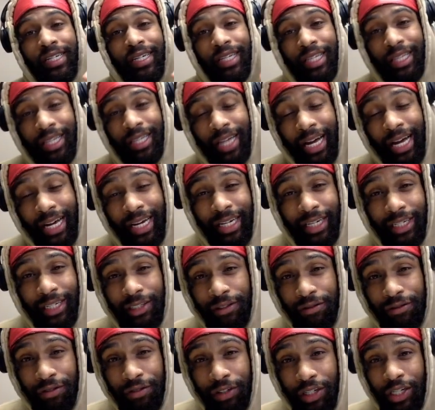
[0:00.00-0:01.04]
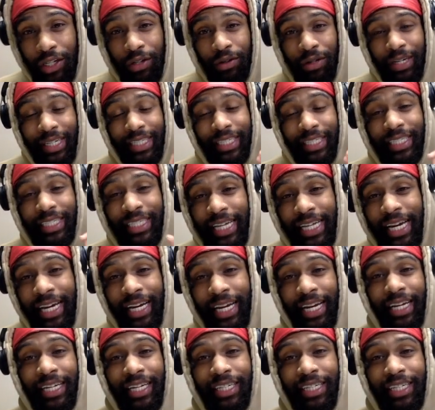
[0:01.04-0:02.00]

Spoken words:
liking this video, and second,